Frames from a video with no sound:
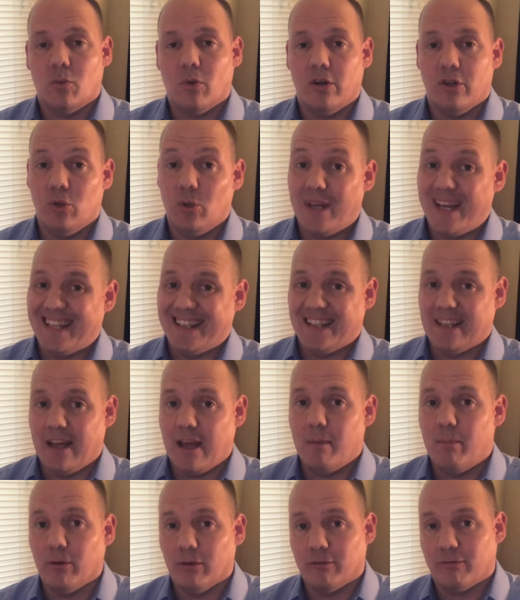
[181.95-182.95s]
where you get
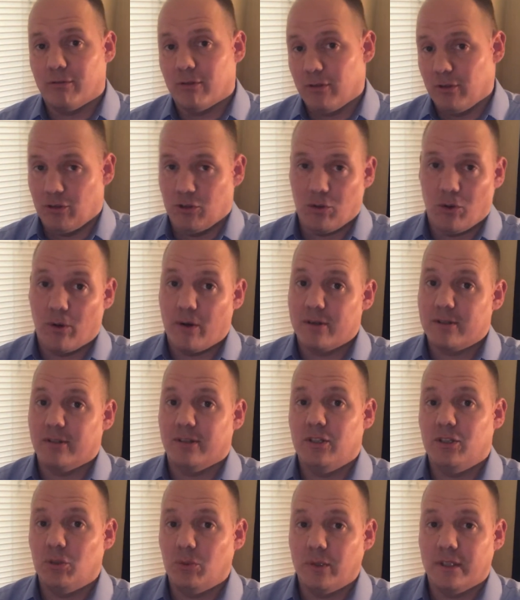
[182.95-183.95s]
labeled for
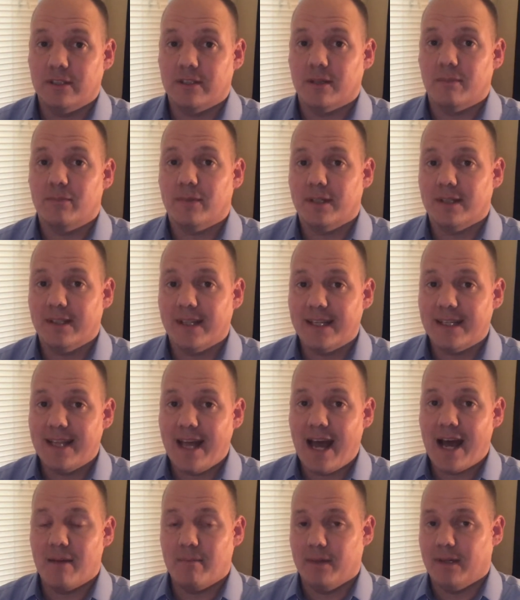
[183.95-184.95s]
notoriously doing something like
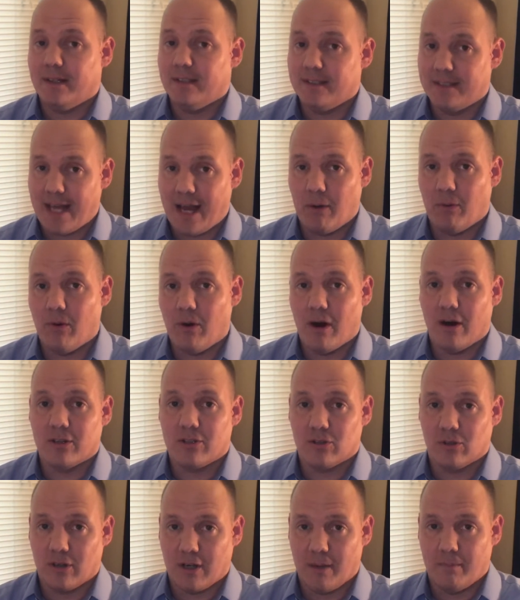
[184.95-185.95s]
that, because that will
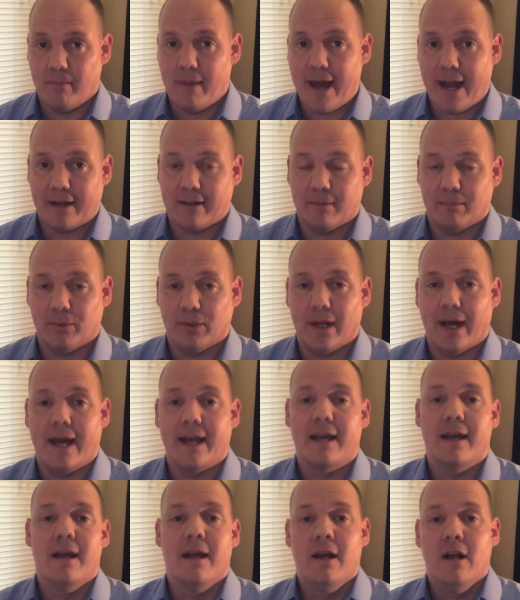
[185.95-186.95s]
also come back to
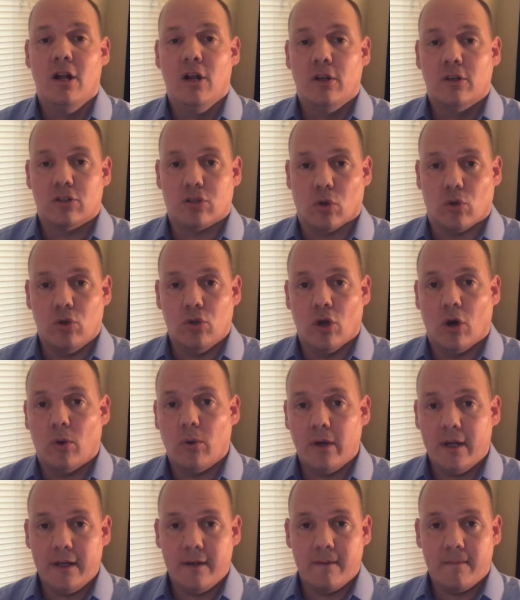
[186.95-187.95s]
play. So
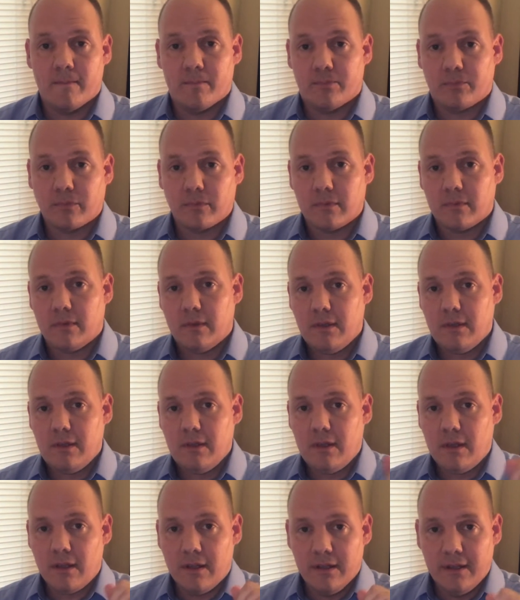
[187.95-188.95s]
knowing
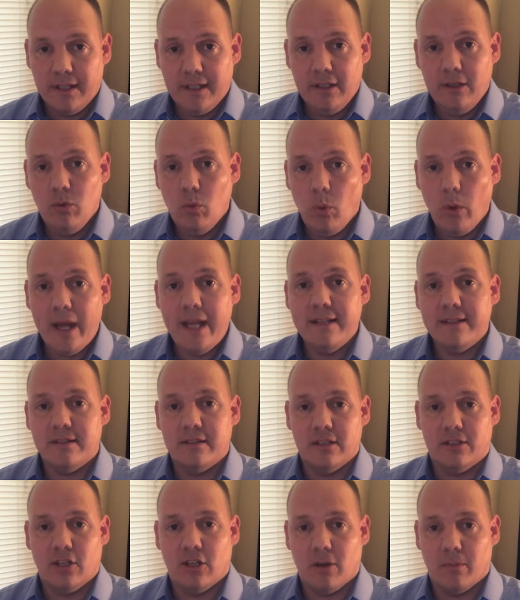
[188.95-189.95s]
the weight
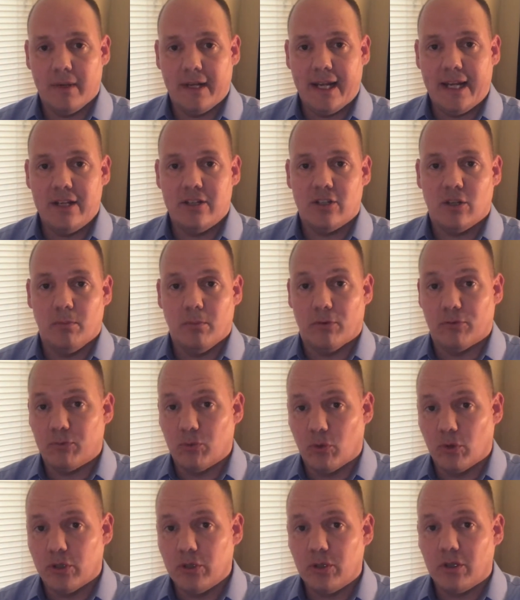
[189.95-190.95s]
determination
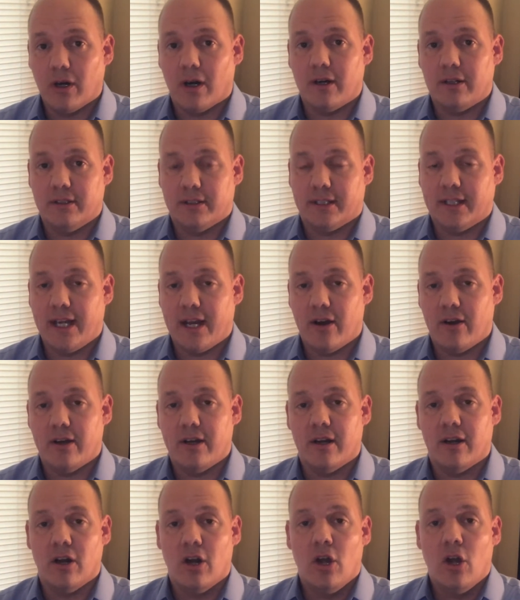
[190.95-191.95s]
before you call your
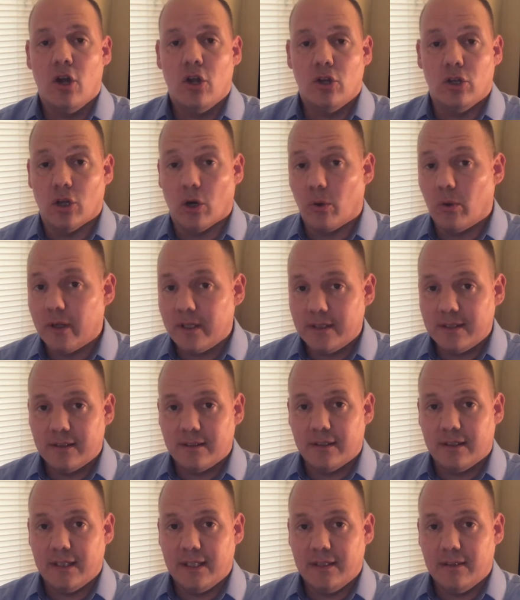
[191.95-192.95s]
carrier, knowing
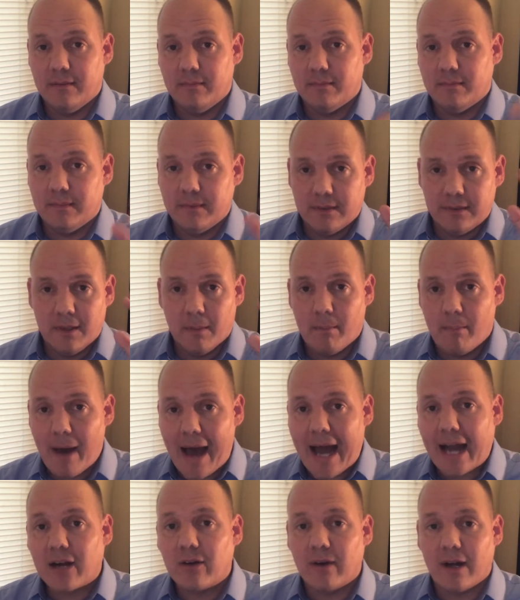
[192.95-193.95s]
the
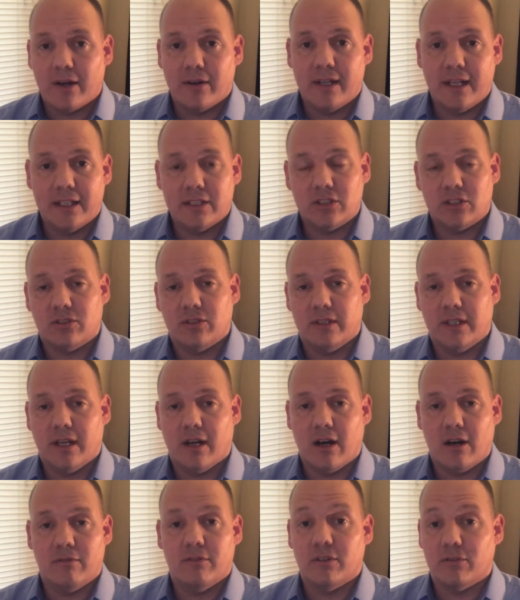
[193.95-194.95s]
background history
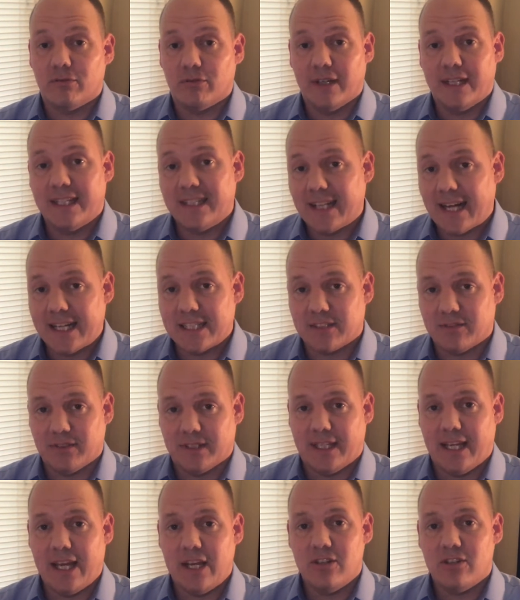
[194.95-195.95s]
of the freight
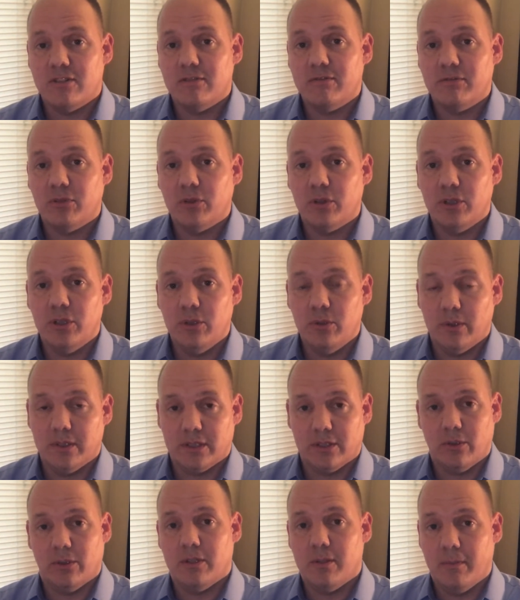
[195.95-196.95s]
classification for you
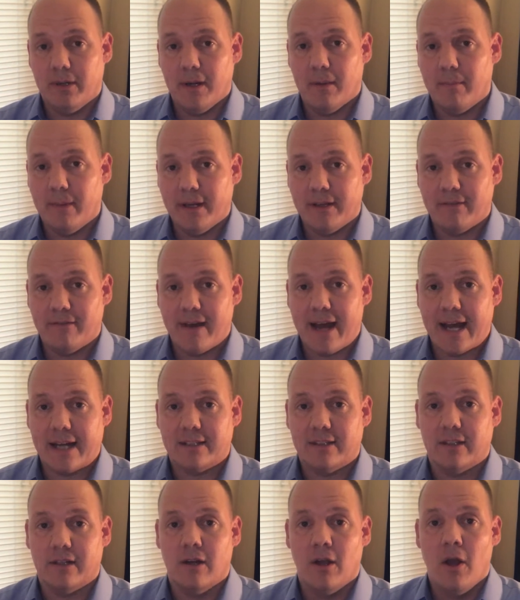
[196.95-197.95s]
is going to be a big
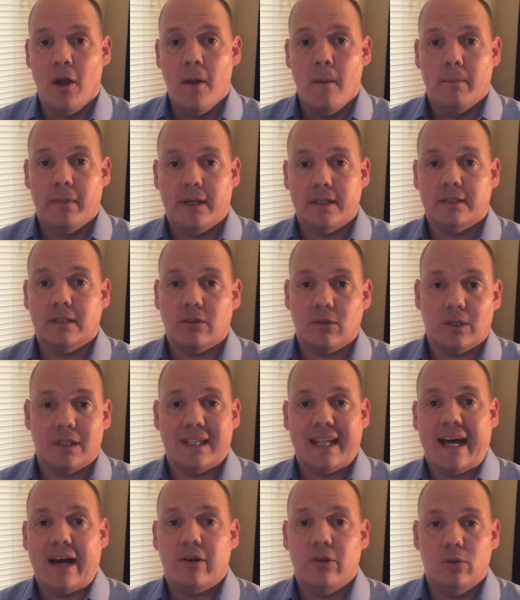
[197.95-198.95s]
factor, because it will
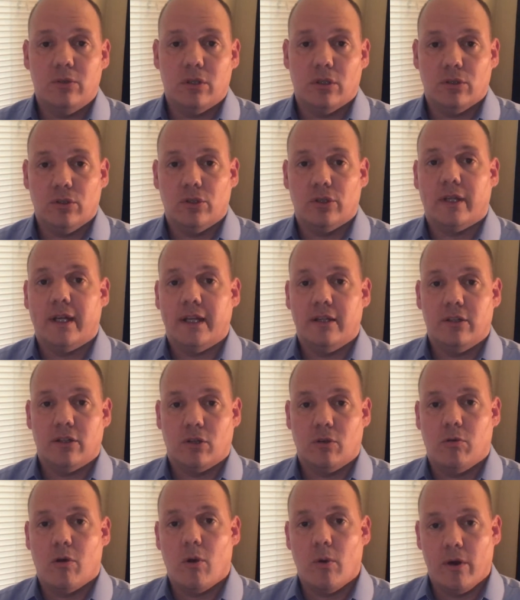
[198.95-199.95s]
allow you to look at your
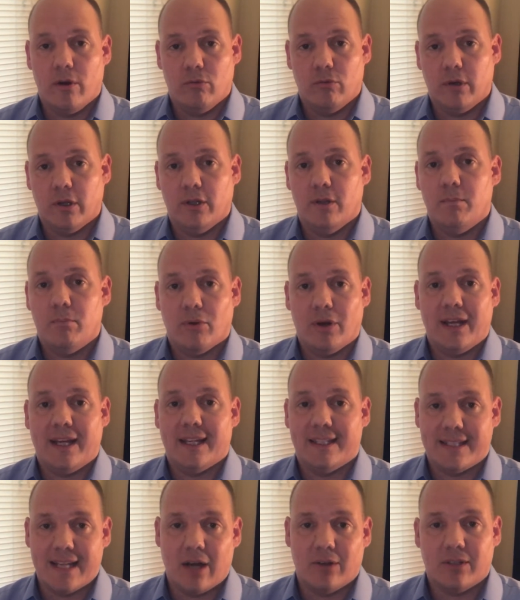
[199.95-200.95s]
quote and really break
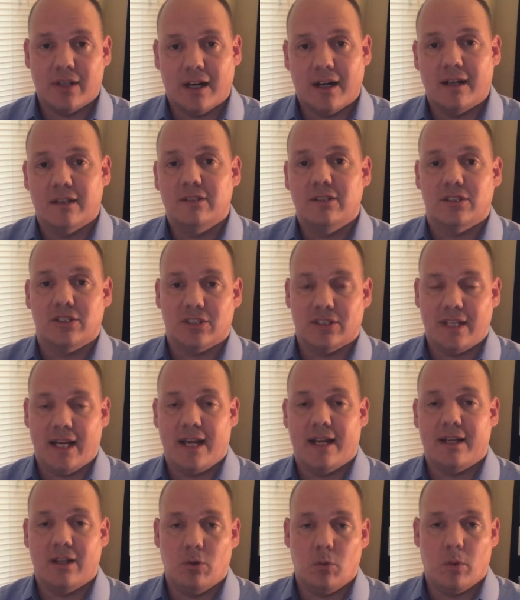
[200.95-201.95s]
it down to
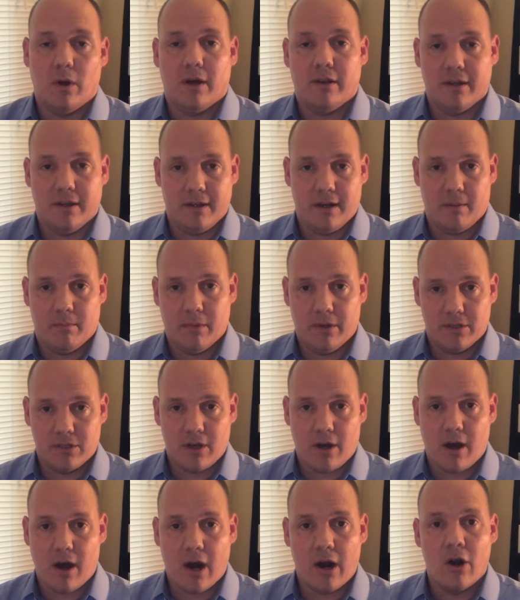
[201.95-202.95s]
understanding where the numbers
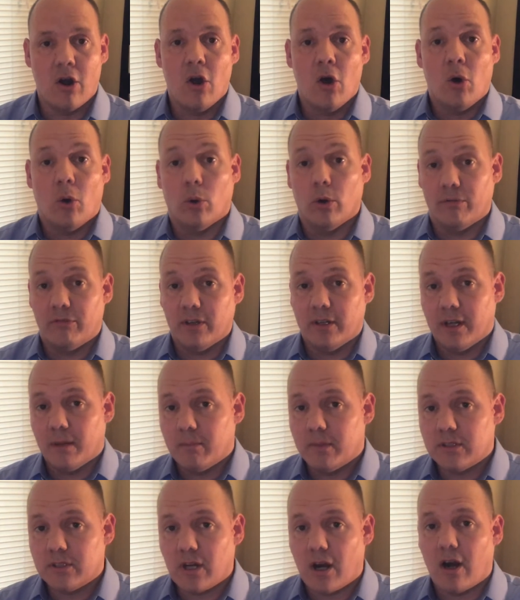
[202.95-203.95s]
are, or if the
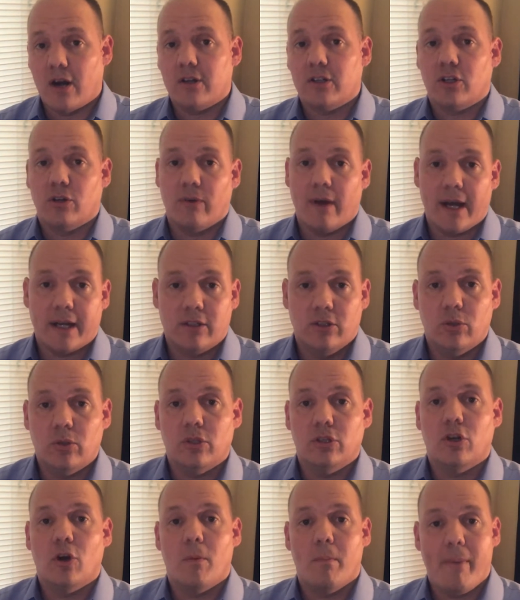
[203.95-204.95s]
numbers aren't correct, you
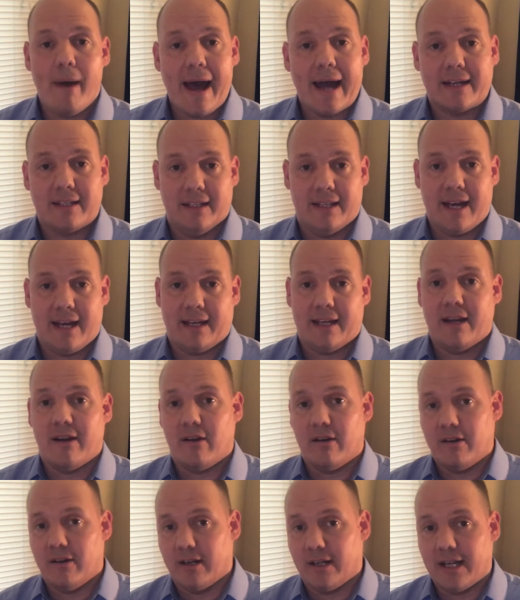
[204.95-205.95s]
can go back to that
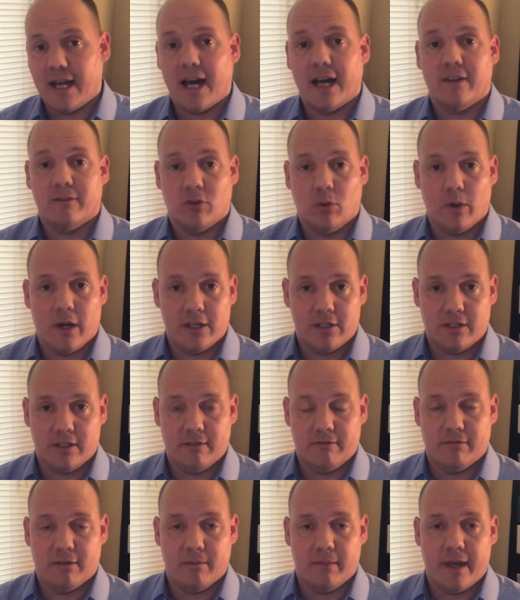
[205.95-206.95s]
carrier and kind of
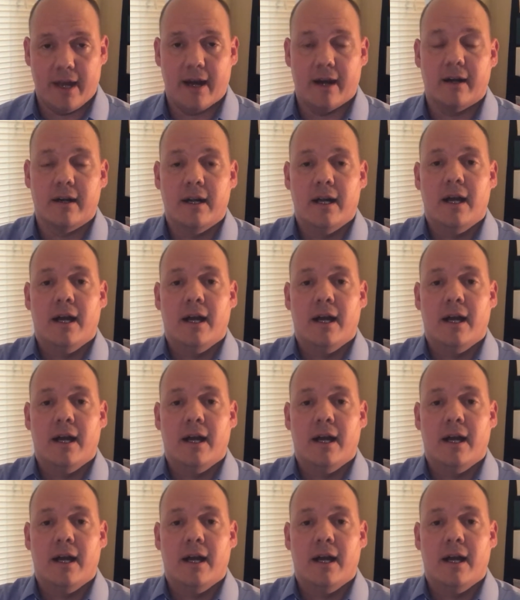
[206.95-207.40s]
question from there.